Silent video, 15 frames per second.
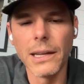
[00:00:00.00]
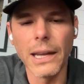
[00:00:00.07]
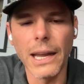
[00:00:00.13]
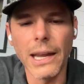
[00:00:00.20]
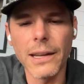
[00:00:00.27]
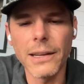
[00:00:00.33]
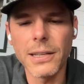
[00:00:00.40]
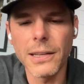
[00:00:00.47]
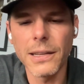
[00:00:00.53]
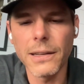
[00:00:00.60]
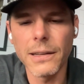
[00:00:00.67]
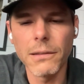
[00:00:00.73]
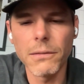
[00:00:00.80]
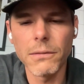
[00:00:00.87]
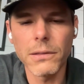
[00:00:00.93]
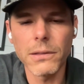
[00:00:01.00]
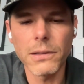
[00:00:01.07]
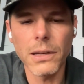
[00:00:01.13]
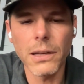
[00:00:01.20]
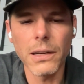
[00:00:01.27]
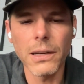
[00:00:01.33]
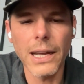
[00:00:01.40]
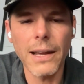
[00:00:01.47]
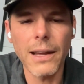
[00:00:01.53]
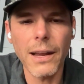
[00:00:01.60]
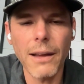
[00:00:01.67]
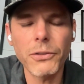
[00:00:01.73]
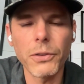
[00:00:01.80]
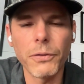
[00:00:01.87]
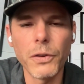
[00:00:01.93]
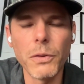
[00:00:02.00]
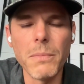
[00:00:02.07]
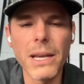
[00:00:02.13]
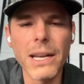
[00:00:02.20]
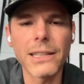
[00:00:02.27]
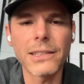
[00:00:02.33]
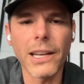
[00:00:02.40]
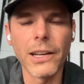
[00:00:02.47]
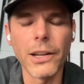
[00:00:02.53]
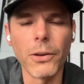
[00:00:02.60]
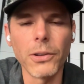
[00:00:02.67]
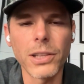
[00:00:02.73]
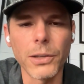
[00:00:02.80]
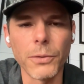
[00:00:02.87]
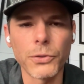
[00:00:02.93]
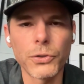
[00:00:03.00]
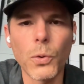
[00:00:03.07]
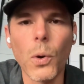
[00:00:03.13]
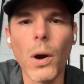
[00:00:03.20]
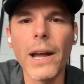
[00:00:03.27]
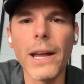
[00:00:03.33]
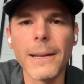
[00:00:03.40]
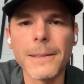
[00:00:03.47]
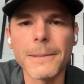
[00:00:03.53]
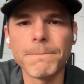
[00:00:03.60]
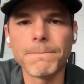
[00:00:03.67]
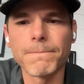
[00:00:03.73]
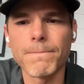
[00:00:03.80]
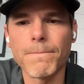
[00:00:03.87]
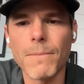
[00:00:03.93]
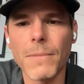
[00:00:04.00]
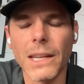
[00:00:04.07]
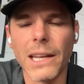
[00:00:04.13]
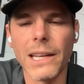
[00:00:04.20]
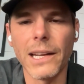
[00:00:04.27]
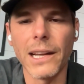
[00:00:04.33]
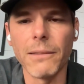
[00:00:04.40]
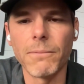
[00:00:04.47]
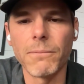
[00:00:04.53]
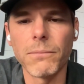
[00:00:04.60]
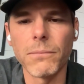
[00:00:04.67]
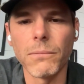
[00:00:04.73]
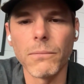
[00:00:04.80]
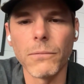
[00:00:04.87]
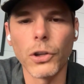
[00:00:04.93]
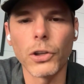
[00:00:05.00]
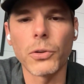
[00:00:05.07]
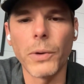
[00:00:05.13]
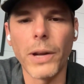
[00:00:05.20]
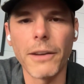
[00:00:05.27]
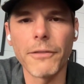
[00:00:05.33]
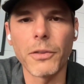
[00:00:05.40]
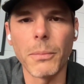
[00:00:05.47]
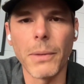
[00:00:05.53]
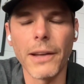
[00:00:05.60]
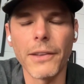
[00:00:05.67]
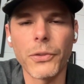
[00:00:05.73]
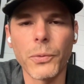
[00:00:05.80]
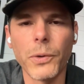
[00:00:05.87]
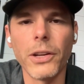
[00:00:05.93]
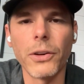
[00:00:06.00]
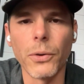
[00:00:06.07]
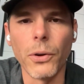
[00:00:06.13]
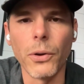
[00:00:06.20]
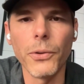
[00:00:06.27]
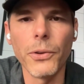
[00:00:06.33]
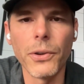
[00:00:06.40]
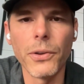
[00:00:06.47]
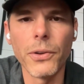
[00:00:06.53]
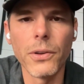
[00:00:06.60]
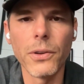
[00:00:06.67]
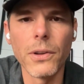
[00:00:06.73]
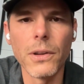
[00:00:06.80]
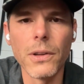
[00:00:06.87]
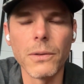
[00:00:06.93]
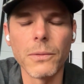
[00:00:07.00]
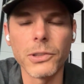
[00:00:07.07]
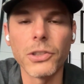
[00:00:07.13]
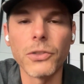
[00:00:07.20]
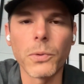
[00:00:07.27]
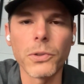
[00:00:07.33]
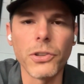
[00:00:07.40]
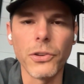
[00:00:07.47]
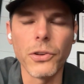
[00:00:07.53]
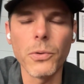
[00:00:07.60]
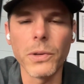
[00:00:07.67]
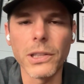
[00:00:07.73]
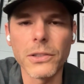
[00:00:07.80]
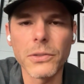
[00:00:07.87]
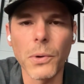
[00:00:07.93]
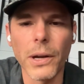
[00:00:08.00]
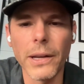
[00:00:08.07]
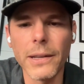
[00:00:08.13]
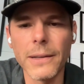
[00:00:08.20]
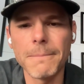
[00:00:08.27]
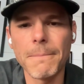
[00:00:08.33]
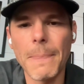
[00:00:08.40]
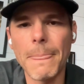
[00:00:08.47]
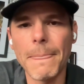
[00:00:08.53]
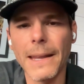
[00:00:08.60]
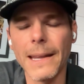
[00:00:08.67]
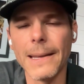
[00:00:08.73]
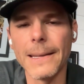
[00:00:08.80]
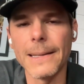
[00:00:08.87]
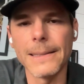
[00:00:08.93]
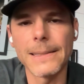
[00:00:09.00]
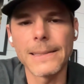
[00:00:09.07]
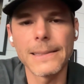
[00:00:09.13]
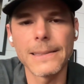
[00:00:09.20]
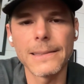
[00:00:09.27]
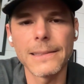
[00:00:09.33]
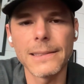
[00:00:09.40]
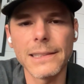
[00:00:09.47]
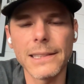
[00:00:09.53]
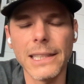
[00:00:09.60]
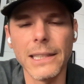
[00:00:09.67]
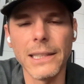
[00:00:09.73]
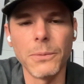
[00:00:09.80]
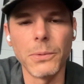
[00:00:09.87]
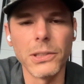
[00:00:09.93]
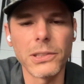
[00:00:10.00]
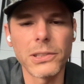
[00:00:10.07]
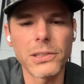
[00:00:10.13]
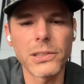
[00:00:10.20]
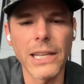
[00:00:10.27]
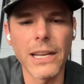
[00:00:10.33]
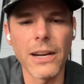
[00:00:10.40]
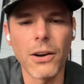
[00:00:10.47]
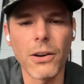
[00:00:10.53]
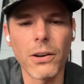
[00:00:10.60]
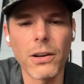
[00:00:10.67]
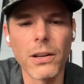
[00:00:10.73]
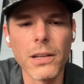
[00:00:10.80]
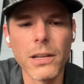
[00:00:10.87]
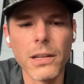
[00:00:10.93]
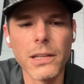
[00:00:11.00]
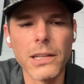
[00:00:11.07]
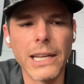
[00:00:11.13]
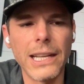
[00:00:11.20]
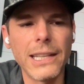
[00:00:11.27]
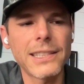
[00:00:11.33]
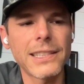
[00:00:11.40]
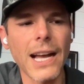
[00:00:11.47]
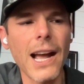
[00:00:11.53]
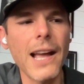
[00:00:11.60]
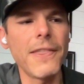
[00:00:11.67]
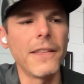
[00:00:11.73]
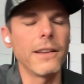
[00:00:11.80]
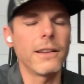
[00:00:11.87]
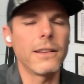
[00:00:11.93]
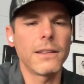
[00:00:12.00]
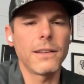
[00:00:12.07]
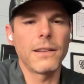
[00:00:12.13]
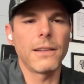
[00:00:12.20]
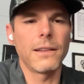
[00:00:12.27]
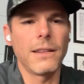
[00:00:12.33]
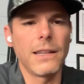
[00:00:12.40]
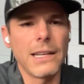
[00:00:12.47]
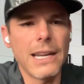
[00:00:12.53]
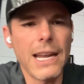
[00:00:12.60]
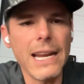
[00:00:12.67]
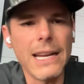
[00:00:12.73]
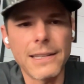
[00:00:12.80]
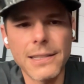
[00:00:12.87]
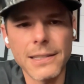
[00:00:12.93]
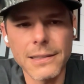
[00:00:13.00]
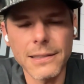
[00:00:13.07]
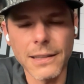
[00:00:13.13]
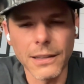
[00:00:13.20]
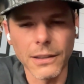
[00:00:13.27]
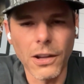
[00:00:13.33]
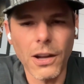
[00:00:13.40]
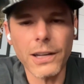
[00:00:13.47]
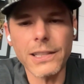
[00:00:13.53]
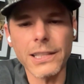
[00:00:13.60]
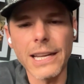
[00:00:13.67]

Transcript: And after a few minutes, I noticed that it was quiet, and I looked around for my 3-year-old, which is what you do when it's quiet. And he was inside the gate, the locked